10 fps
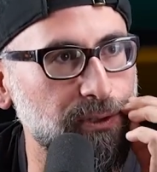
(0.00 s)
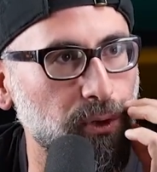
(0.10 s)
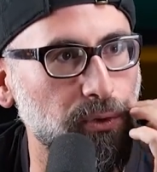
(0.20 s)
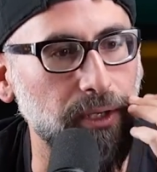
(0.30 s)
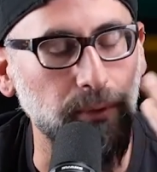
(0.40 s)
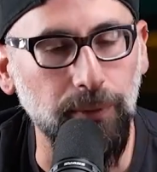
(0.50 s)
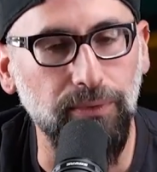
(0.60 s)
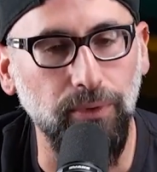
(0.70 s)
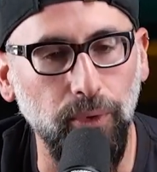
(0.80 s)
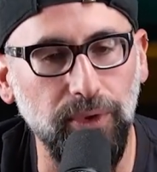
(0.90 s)
So like we
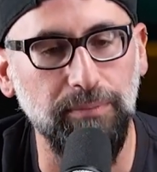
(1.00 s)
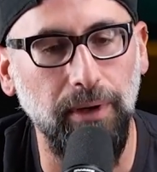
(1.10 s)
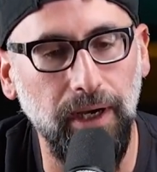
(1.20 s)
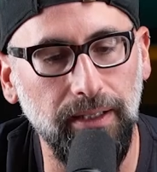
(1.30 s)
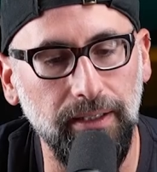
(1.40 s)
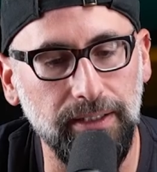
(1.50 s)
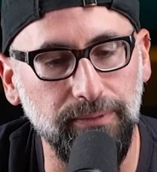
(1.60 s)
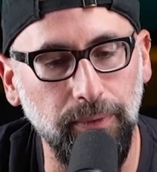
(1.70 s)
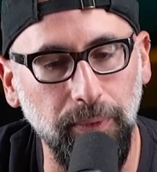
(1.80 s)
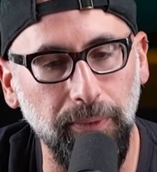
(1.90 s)
would throw these potlucks
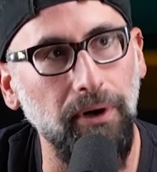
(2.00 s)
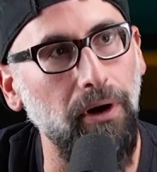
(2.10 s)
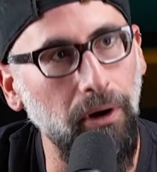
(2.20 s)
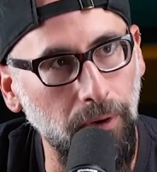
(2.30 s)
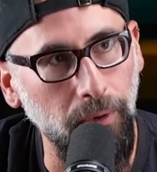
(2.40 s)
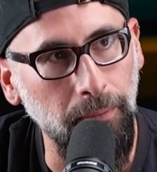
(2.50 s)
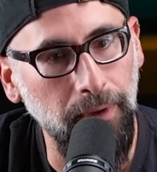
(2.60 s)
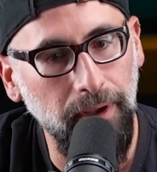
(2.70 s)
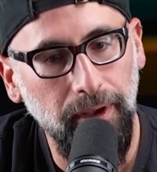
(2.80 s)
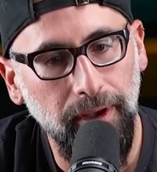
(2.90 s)
when we were home,